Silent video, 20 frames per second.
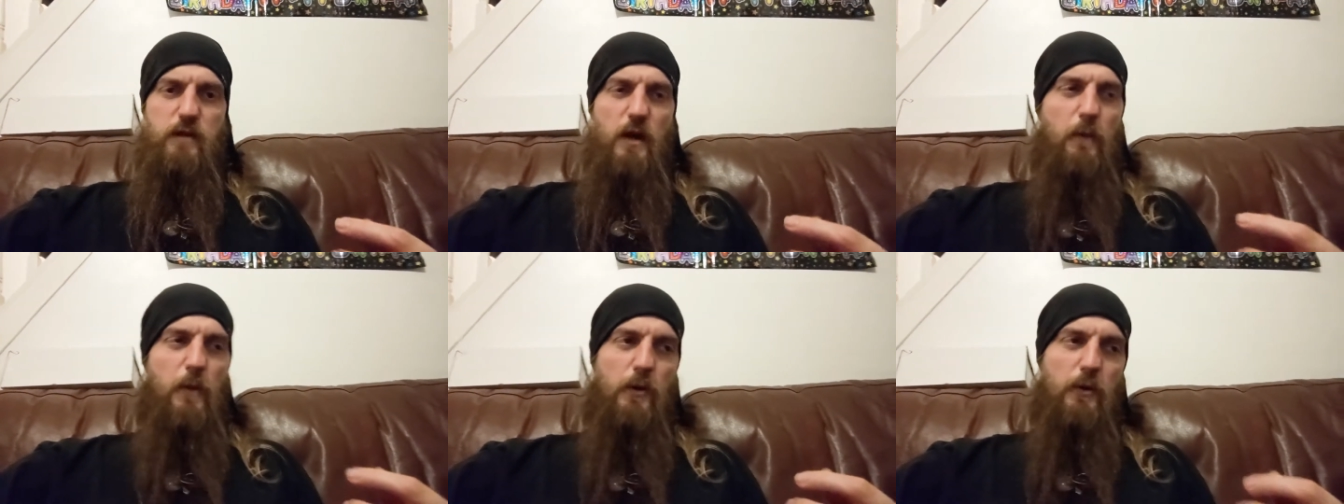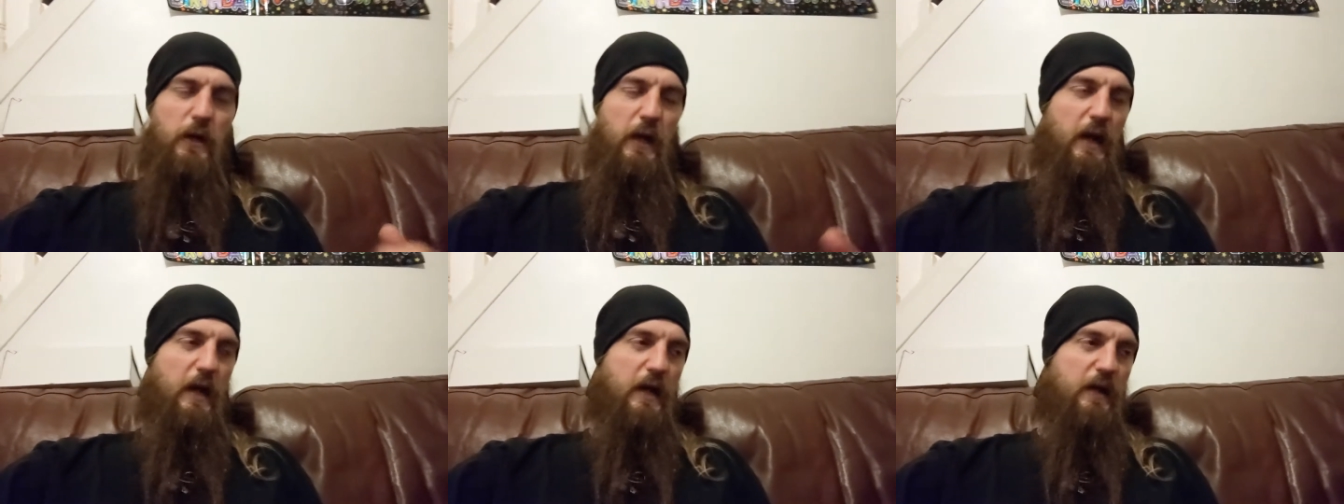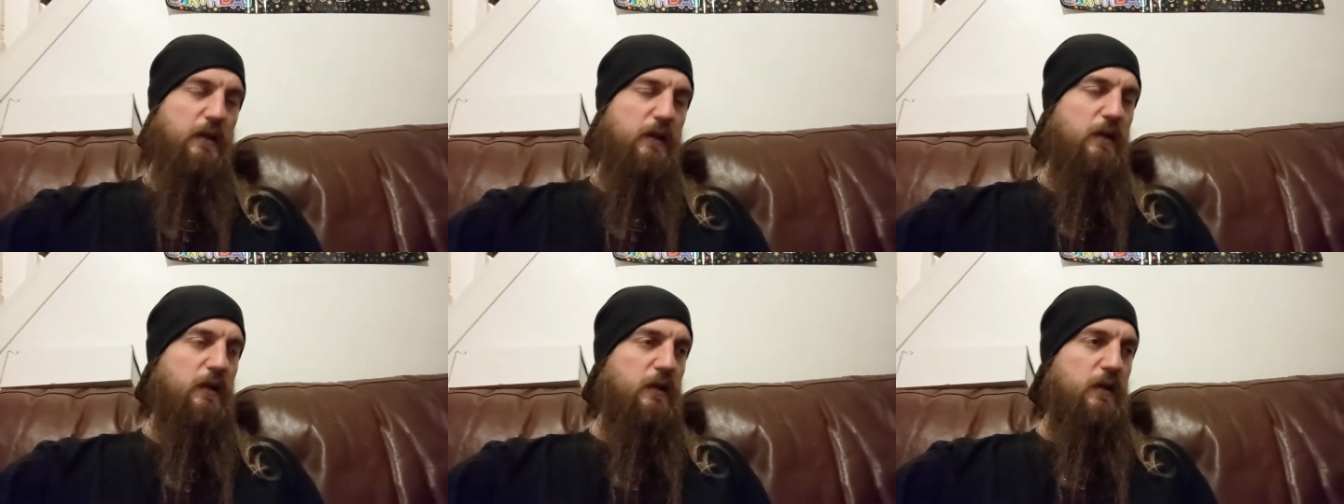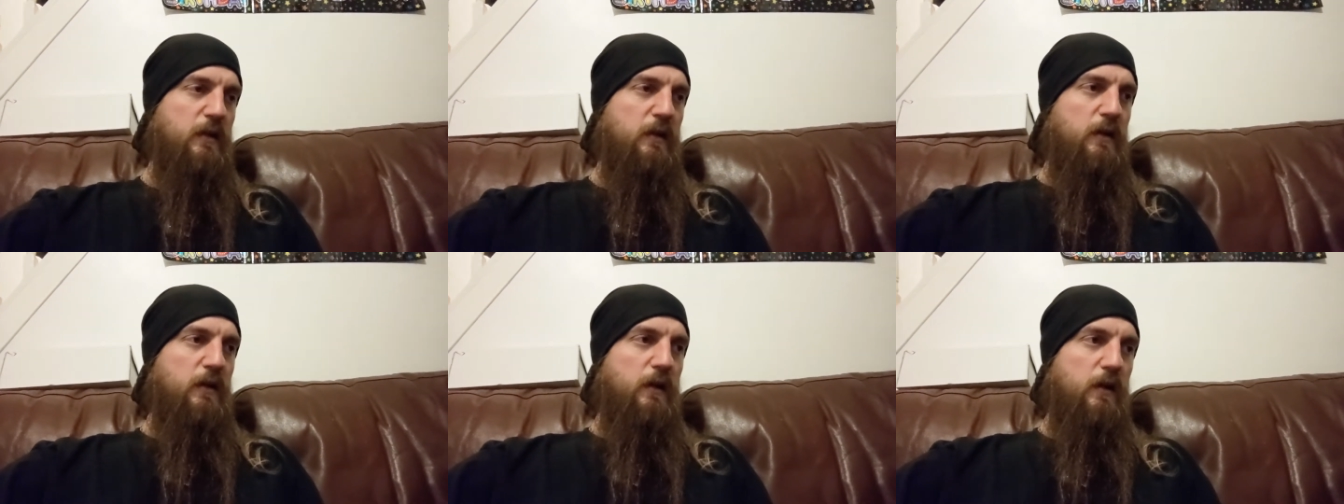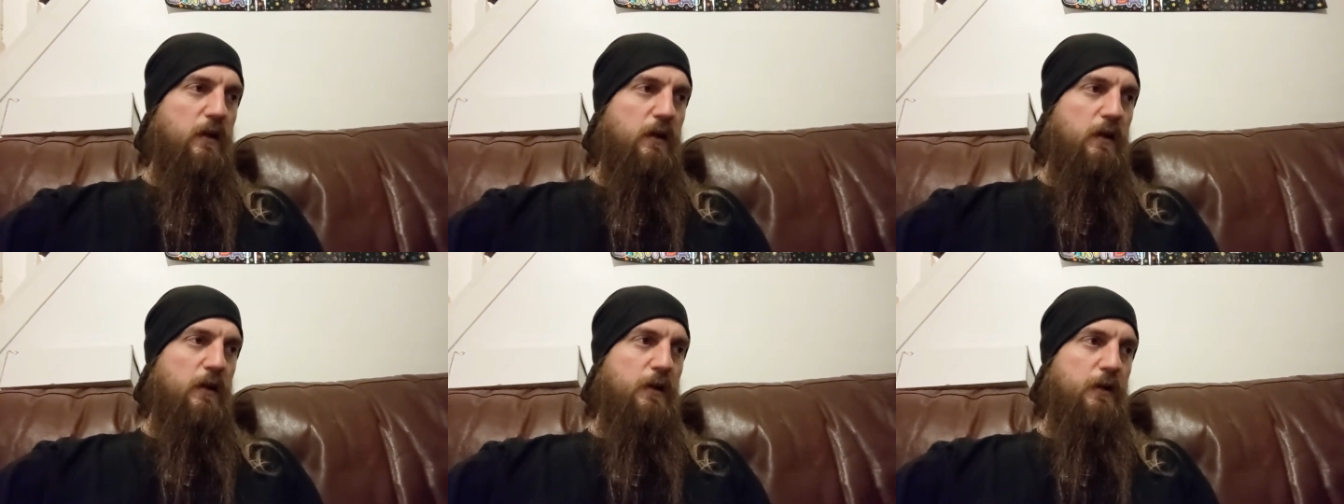I'm okay.
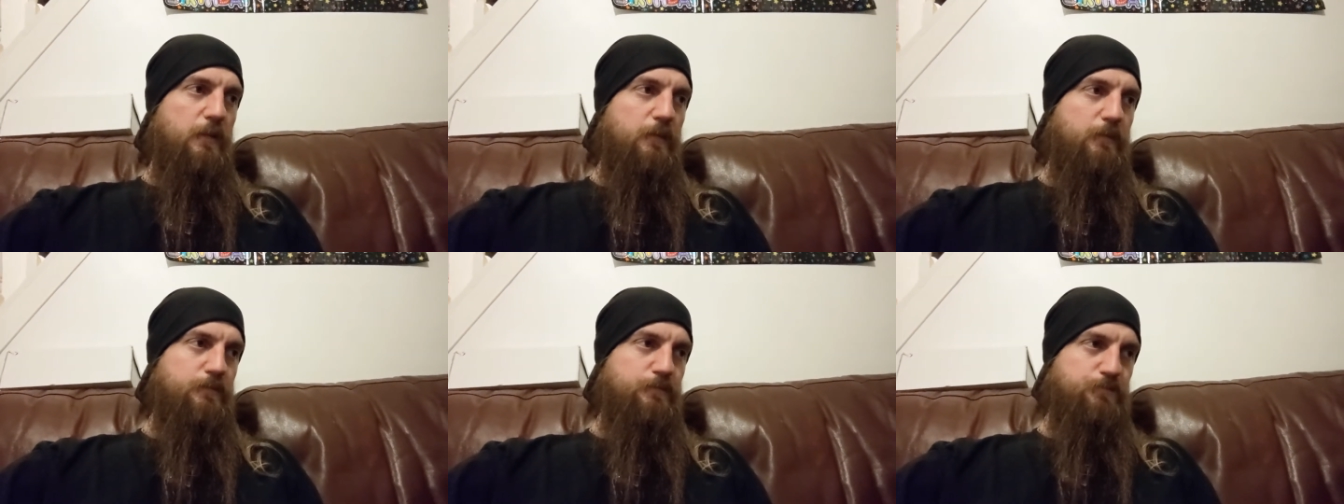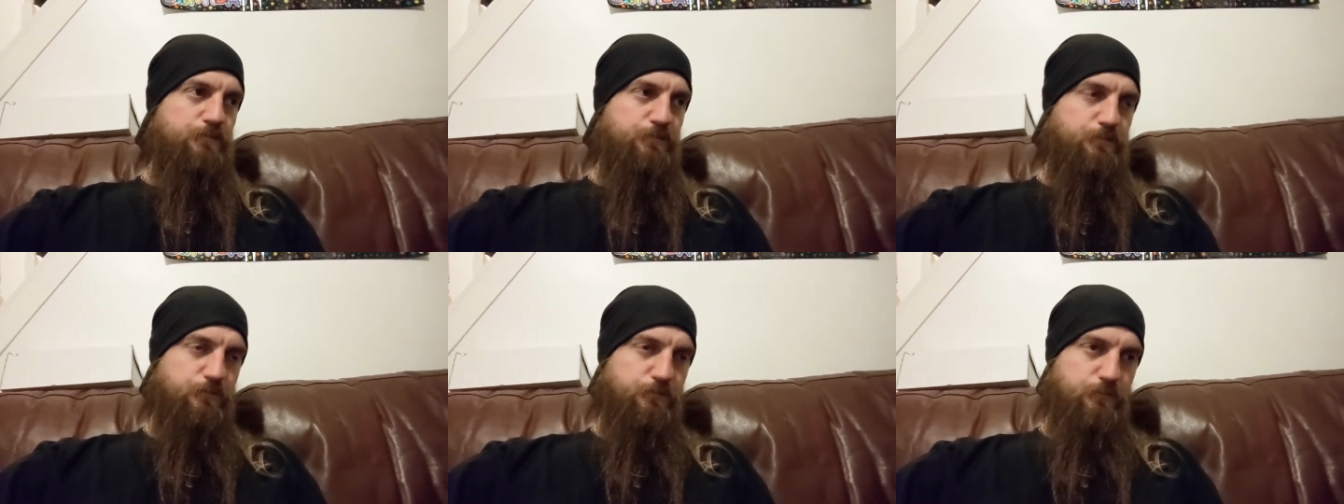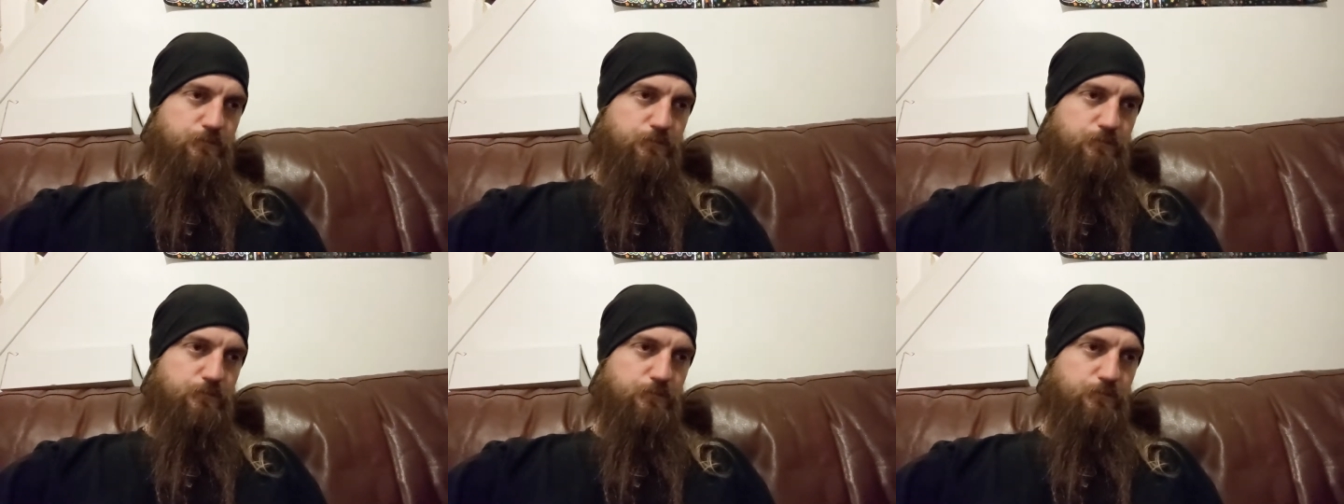Um,